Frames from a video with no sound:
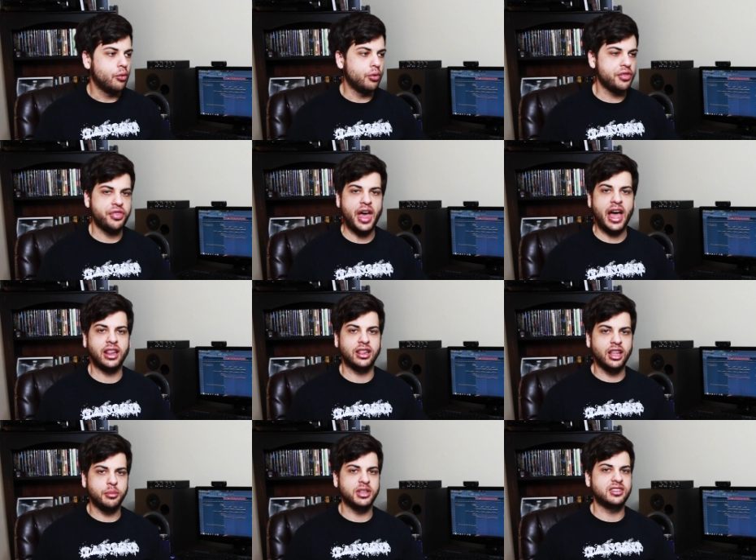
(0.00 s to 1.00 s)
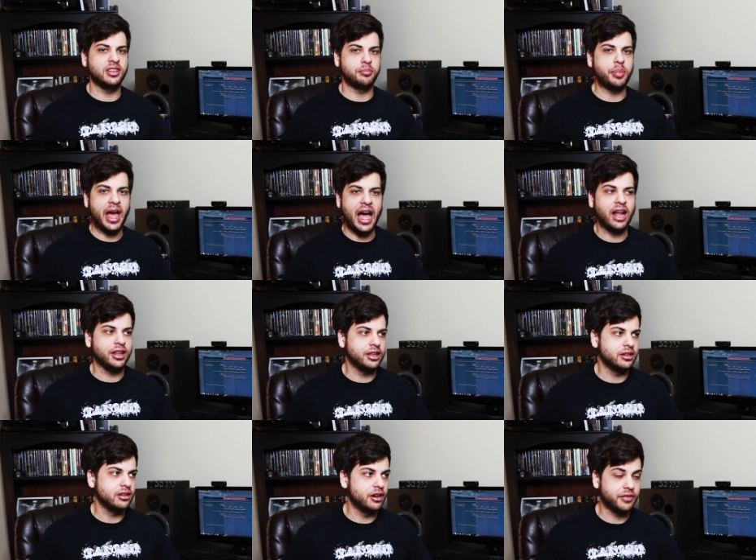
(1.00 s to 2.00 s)
with that limited
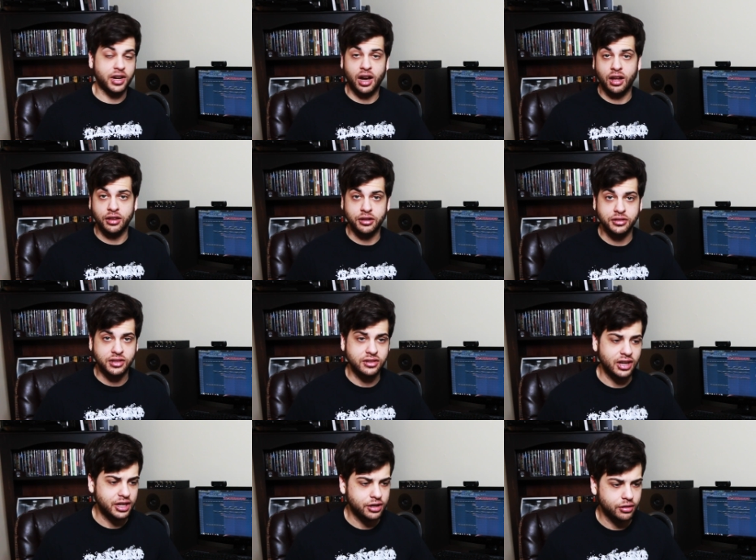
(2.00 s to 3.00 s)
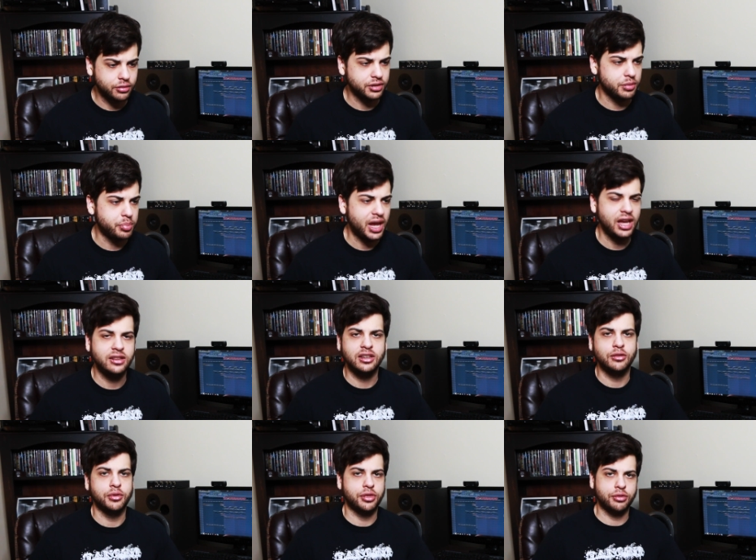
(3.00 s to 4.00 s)
palette of colors. It's like you're only
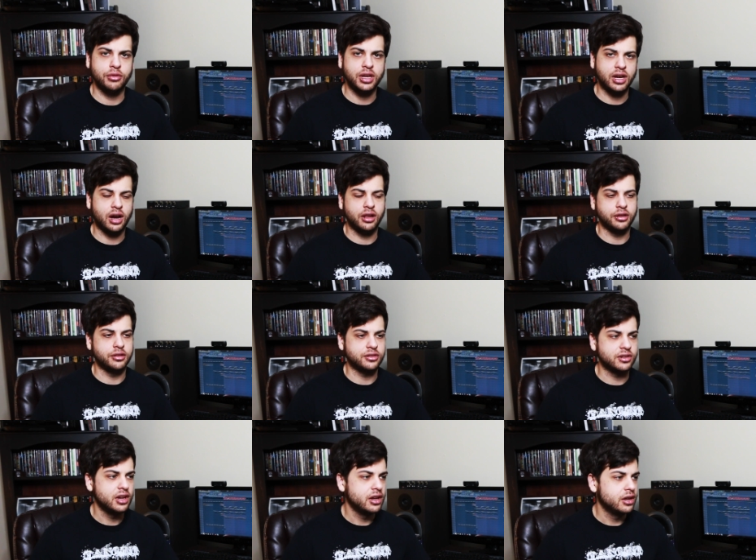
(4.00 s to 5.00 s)
painting with 3 colors.